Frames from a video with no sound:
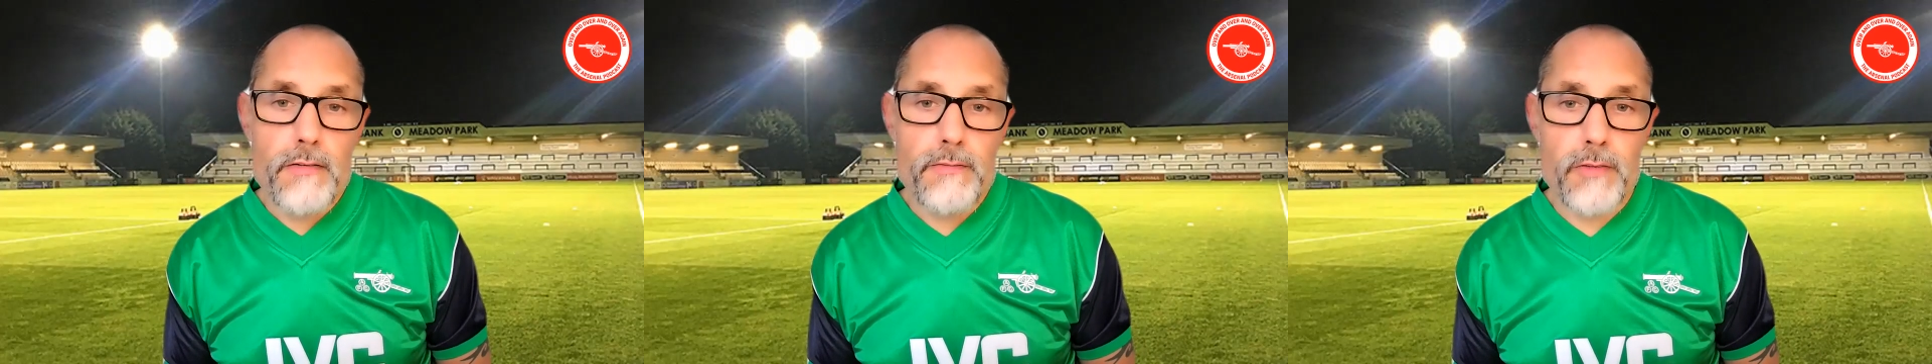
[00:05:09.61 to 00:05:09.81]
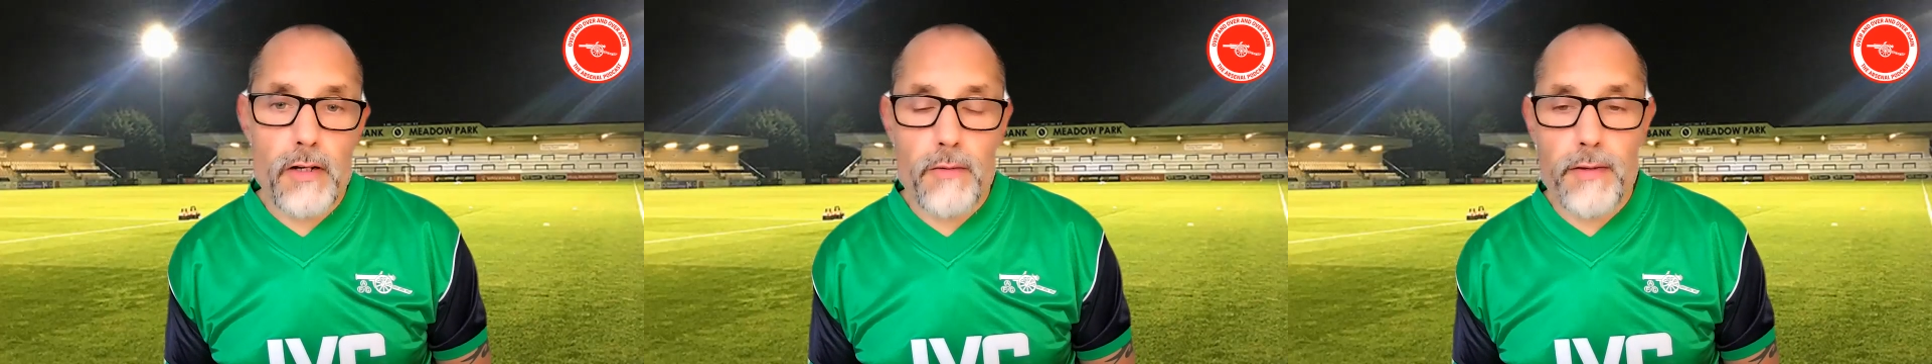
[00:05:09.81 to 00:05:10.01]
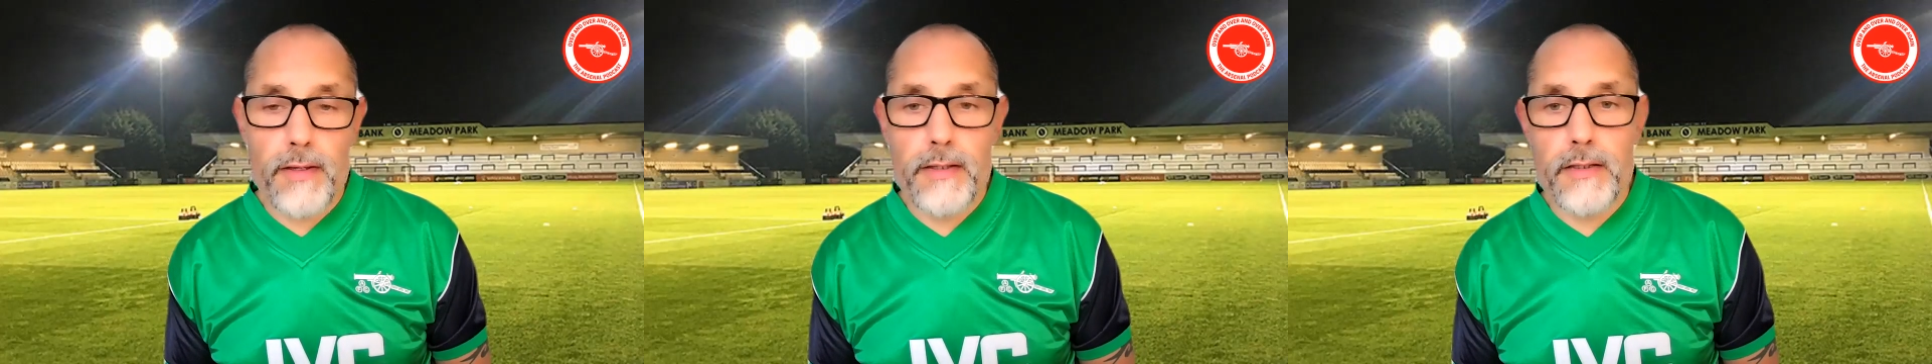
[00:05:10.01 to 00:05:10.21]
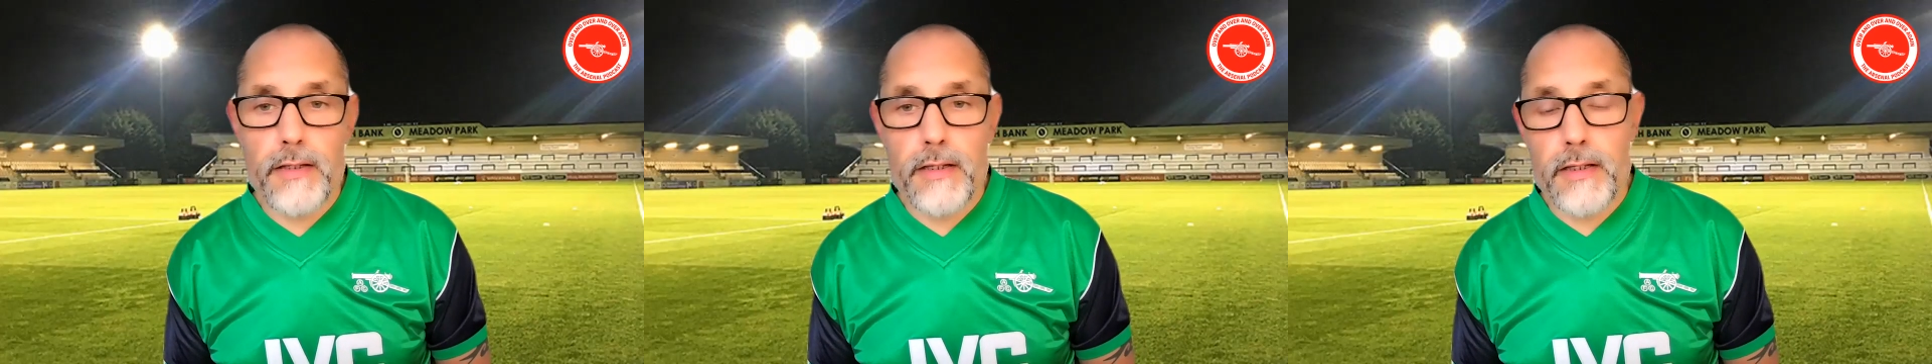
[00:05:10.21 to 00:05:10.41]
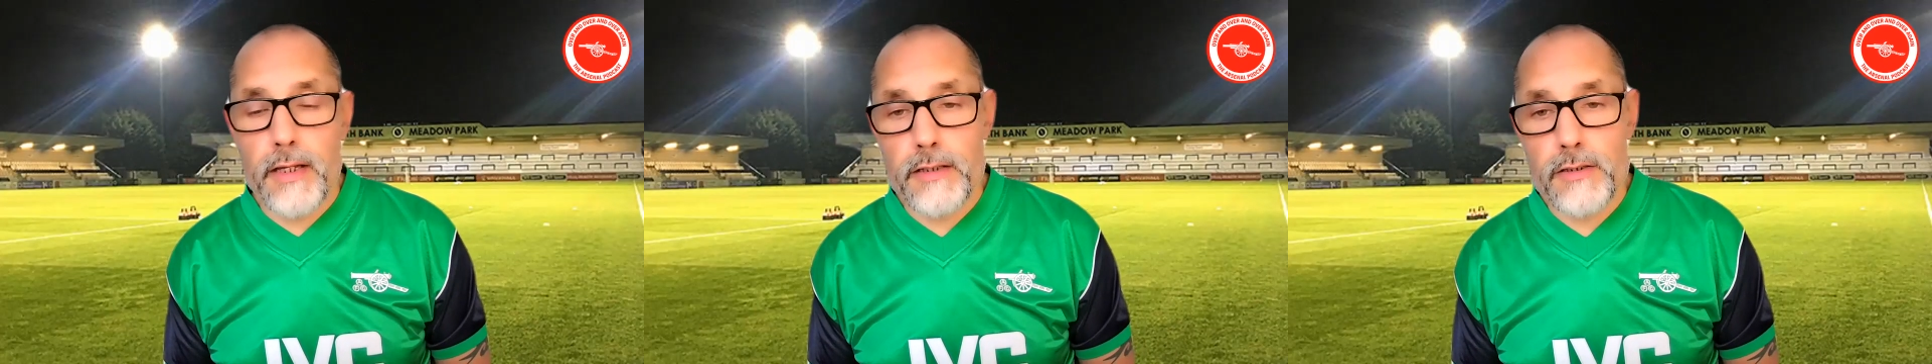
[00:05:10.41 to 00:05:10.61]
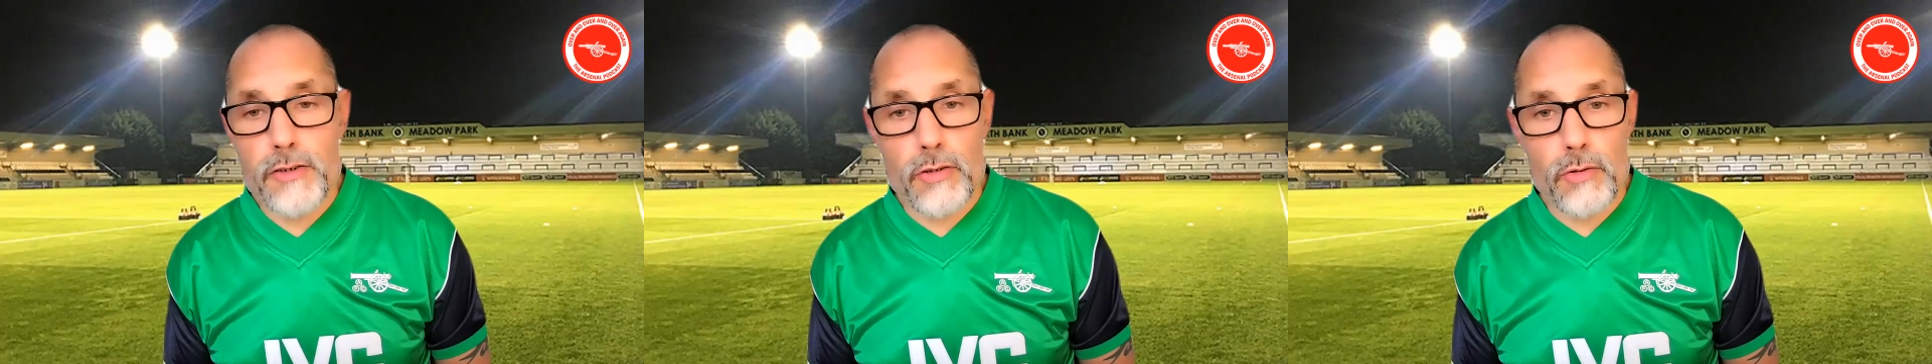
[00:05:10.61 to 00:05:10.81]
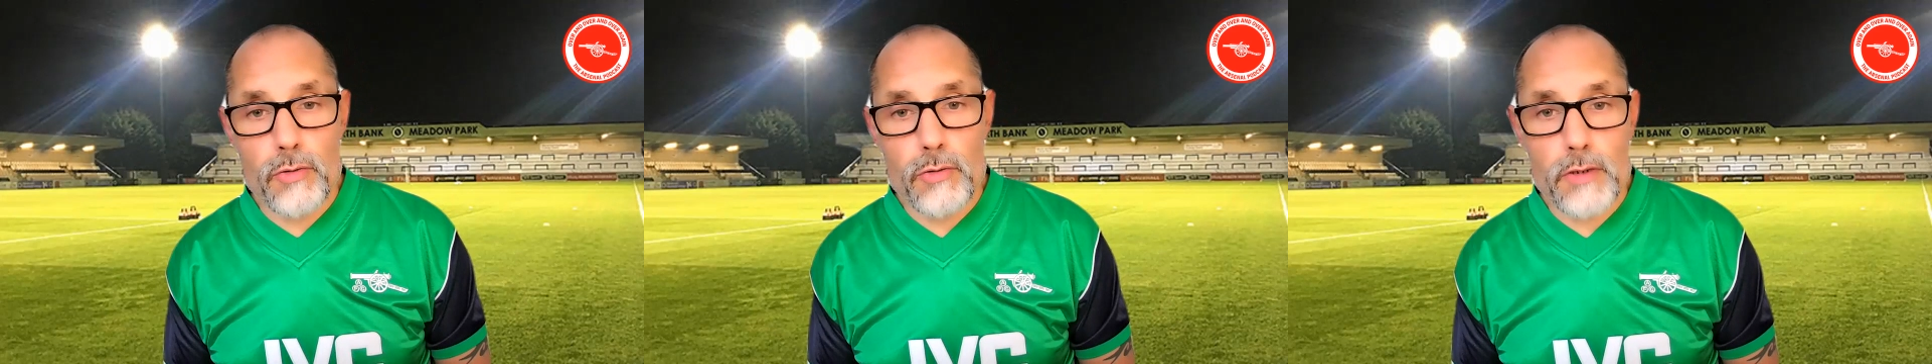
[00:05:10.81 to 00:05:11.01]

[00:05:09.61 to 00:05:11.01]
following their two